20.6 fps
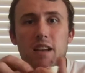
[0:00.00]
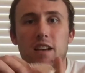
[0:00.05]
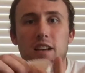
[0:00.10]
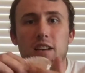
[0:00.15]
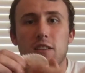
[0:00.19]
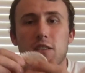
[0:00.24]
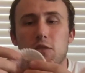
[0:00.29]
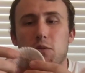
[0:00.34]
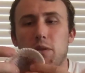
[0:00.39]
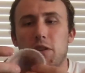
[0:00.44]

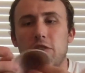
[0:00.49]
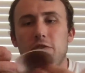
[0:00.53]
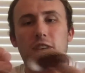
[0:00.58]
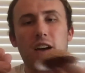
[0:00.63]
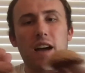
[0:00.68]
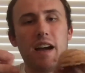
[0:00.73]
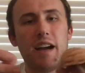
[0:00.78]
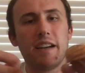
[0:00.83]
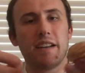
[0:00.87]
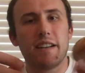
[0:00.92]
So when you
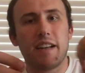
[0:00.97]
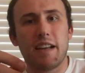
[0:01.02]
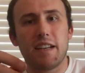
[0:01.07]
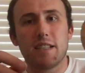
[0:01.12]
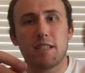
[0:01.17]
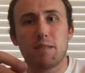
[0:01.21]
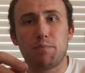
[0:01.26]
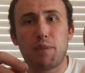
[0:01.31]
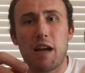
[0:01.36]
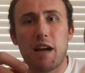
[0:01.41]
find a
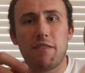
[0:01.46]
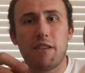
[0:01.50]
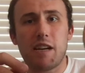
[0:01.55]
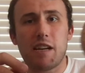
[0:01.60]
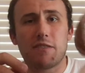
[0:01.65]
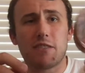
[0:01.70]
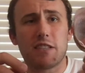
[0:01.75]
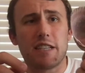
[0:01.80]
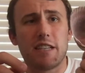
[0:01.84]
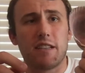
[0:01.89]
nice
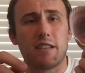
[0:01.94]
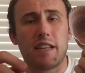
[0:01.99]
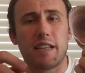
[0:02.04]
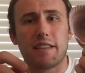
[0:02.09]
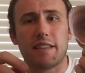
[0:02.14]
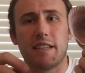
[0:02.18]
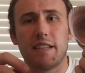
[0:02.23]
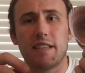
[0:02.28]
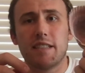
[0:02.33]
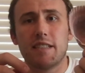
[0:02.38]
bivalve shell like
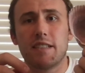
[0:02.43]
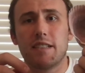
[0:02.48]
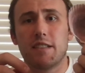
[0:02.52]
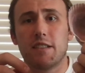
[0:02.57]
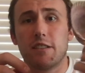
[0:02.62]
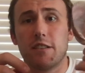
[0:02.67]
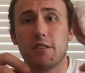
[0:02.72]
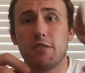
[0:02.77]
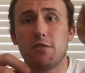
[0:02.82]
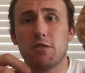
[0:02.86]
this, you're
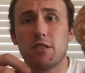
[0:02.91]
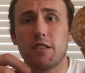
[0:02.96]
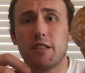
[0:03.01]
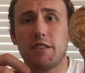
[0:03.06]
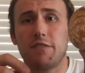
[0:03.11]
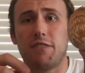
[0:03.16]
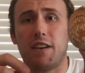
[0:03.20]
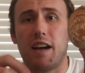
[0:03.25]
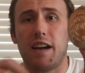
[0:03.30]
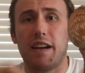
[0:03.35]
usually
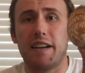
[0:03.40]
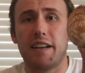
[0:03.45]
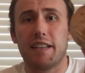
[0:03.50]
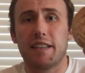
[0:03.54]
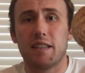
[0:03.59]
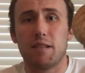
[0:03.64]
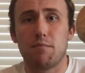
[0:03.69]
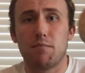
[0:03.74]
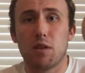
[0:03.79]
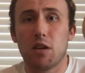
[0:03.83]

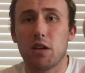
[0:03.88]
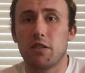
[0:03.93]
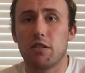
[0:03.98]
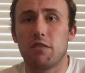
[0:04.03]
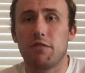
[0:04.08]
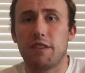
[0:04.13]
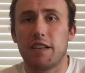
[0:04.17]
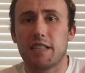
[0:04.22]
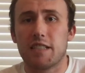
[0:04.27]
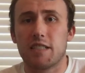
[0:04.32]
finding the murder
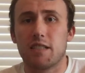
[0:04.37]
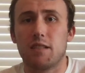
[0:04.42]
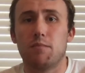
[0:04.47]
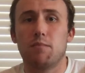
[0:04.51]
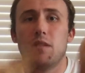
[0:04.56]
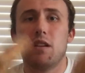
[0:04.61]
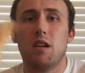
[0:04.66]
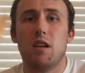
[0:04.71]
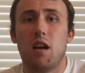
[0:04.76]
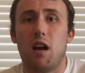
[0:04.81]

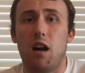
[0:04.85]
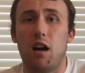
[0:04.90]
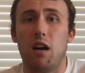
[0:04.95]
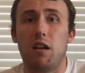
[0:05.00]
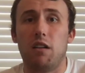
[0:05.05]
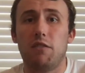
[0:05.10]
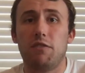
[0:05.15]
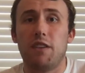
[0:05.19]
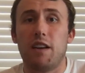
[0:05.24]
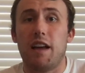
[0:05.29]
victim
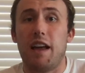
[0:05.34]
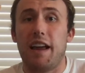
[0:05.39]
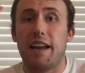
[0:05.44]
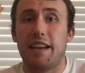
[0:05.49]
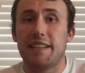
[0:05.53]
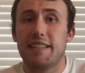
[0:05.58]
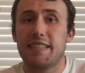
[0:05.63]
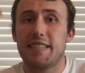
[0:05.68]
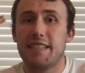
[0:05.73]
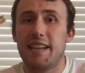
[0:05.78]
of
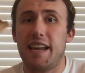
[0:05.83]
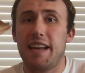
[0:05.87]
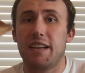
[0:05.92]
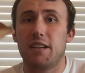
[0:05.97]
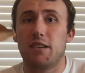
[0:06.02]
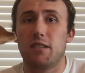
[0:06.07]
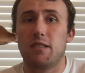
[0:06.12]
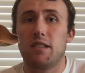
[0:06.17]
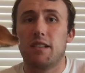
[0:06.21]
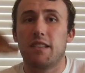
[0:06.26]
a
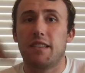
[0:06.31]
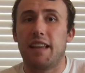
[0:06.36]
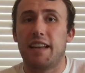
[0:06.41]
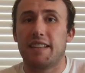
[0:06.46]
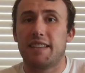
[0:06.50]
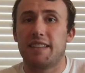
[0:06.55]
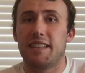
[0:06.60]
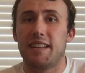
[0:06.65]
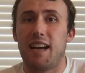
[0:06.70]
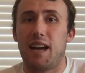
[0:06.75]
snail
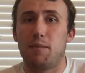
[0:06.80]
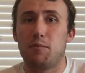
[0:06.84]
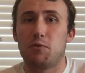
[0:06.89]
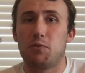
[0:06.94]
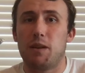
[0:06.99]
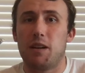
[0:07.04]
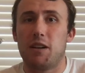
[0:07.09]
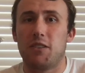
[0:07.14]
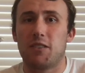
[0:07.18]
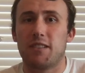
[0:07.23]
like the knobbed
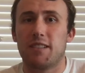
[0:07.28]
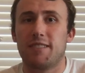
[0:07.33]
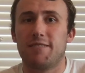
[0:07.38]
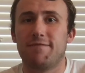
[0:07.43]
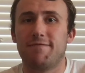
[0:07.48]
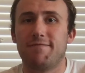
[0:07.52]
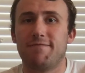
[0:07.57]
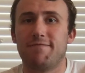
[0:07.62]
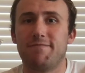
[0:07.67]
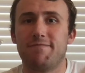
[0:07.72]
whelk.
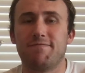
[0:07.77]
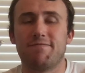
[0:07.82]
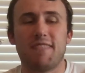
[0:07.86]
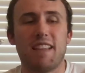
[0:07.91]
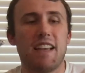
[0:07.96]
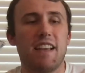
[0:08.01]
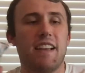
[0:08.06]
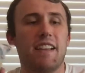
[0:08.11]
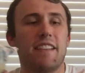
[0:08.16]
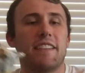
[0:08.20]

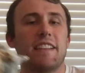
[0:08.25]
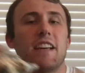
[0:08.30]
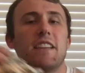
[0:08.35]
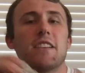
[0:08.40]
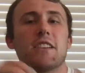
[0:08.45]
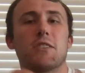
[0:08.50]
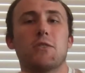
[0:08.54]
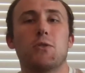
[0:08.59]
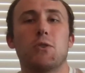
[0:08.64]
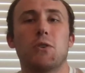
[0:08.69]
The
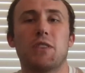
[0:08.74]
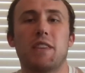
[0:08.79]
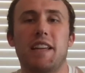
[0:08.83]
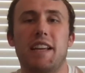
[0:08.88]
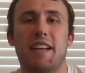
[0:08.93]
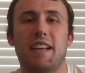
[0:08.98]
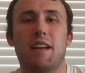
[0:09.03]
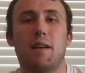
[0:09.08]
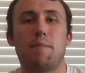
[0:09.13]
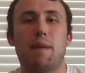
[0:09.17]
other cool
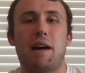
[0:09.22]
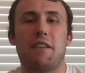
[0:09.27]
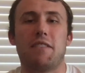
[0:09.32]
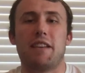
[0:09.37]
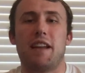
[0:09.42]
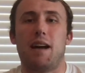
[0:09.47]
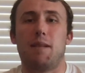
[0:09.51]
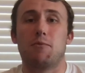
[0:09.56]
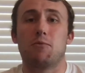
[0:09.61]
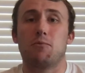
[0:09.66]
thing about
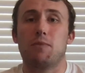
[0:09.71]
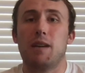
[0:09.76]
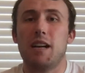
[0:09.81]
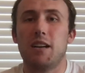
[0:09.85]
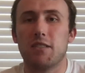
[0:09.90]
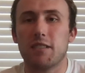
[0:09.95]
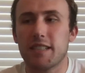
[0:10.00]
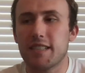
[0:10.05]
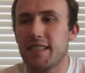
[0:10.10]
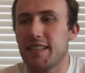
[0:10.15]
knobbed
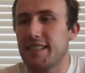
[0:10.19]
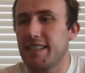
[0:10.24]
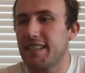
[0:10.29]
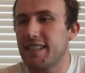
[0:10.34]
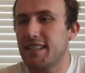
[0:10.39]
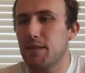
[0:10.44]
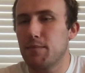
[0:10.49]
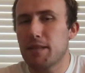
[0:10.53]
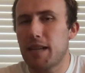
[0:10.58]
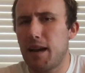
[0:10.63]
whelks is that
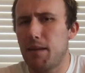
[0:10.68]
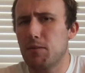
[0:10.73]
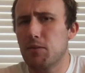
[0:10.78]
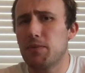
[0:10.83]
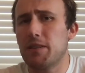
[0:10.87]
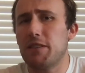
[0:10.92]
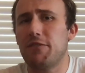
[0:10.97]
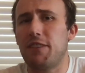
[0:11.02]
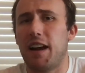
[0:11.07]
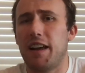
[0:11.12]
sometimes
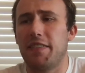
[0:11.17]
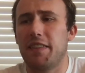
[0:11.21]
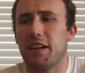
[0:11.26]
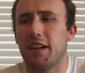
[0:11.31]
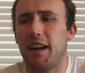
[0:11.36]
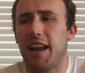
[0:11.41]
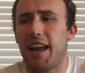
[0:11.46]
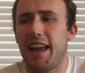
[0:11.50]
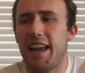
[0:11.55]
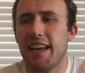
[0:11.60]
we find
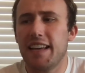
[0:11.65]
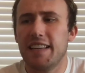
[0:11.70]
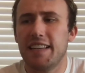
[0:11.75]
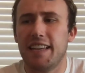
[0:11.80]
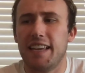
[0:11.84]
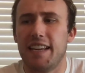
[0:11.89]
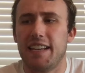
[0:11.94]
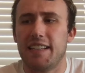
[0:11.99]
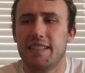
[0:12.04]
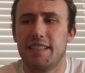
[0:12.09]
their egg
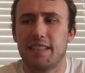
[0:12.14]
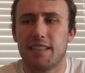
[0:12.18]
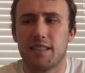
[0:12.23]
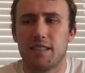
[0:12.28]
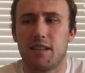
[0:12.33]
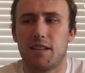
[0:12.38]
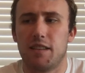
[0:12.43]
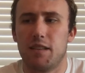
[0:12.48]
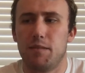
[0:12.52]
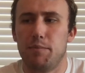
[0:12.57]
casings
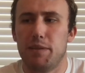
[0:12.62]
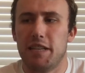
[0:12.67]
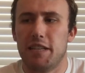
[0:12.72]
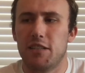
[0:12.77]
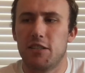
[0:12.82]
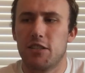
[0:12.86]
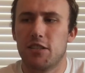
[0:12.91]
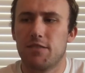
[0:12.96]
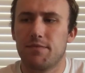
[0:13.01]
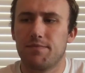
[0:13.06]
on the
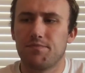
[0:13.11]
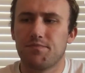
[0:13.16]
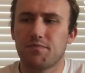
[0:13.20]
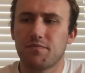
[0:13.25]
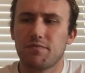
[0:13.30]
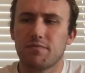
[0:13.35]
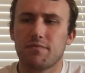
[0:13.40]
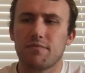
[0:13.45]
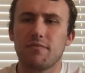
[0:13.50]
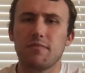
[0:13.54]
beach.
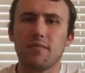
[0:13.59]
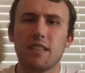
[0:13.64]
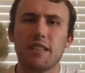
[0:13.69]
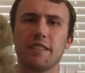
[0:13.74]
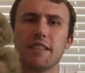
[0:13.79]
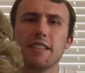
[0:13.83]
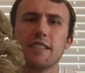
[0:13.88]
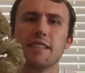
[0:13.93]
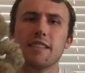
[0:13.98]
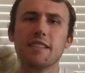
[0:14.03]

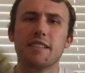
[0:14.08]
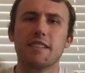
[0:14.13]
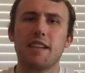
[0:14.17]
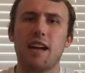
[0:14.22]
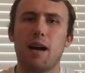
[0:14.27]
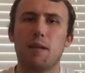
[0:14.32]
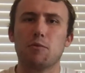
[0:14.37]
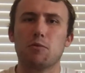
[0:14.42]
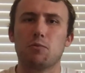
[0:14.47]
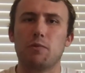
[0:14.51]
This is a
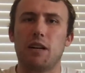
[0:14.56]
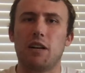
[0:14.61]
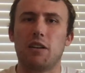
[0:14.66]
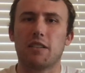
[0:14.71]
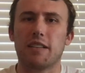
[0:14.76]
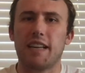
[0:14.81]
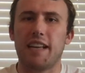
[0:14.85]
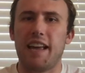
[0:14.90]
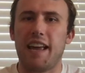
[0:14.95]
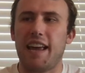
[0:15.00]
knobbed
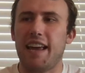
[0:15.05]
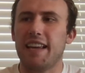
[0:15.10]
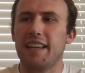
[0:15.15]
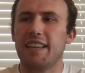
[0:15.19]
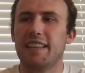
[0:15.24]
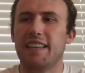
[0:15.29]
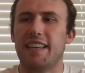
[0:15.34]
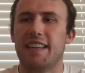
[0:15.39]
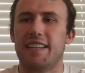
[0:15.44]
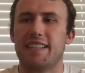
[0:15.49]
whelk egg
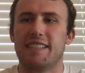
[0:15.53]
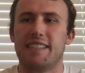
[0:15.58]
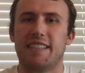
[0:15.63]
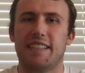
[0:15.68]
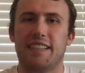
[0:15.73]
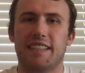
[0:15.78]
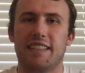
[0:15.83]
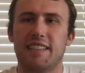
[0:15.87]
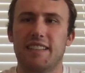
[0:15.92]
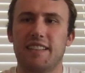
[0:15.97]
casing.